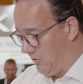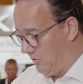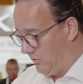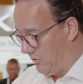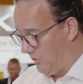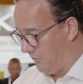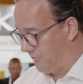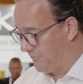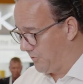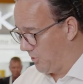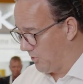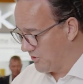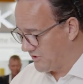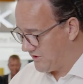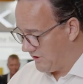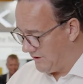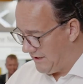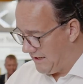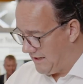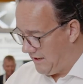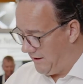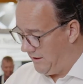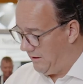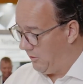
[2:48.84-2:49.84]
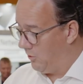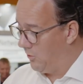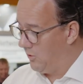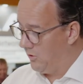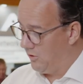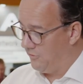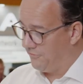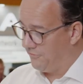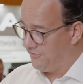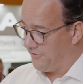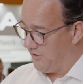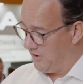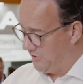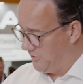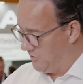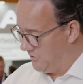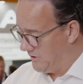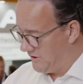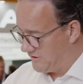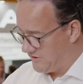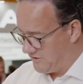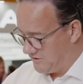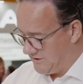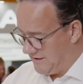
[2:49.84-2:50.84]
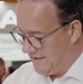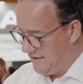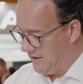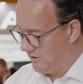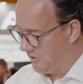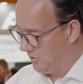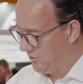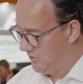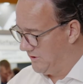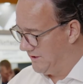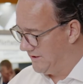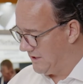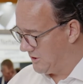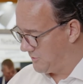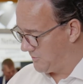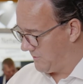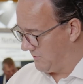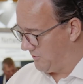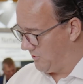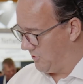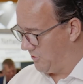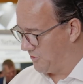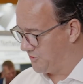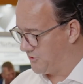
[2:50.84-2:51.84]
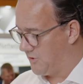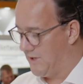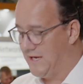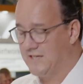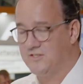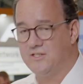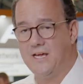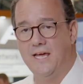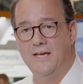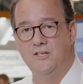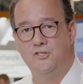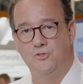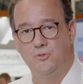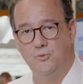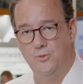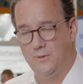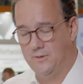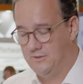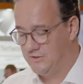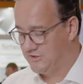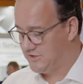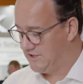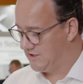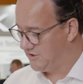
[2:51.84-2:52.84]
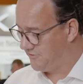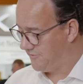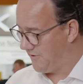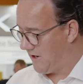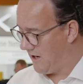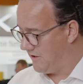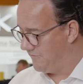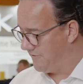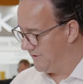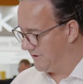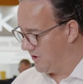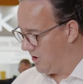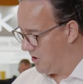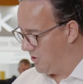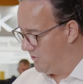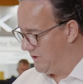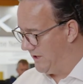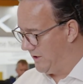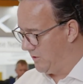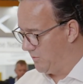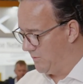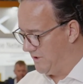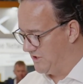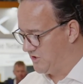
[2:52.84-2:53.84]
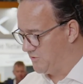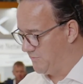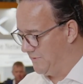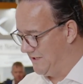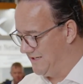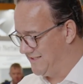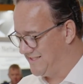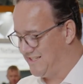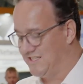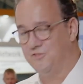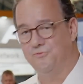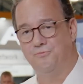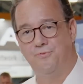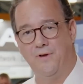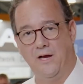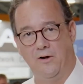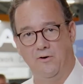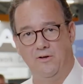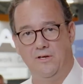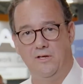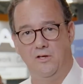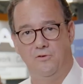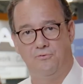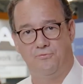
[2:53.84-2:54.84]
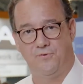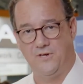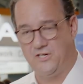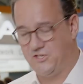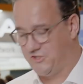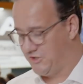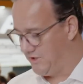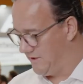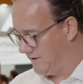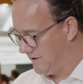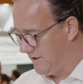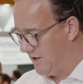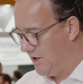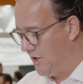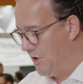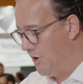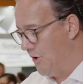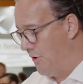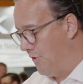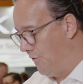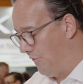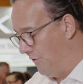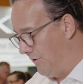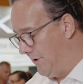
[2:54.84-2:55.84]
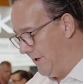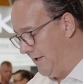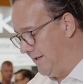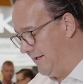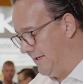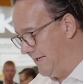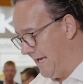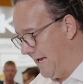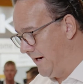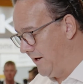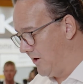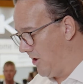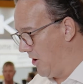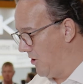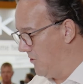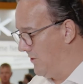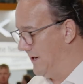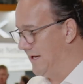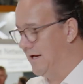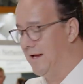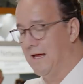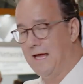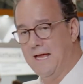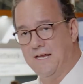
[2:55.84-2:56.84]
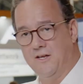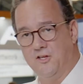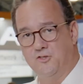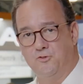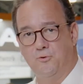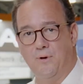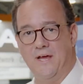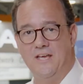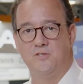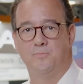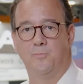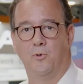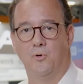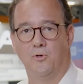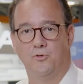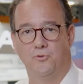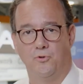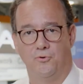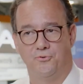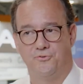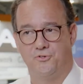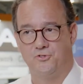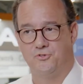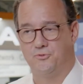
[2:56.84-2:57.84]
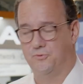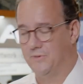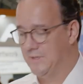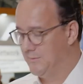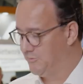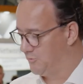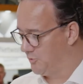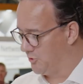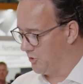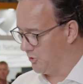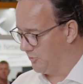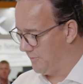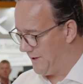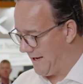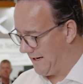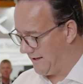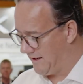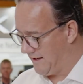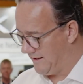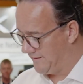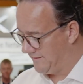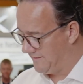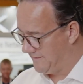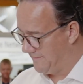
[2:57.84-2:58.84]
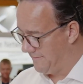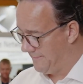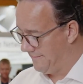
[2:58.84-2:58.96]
Of course, all of our units, including this one, also has H.265 encoding, which means it's very efficient in the encoding and the transport of the stream to your backend.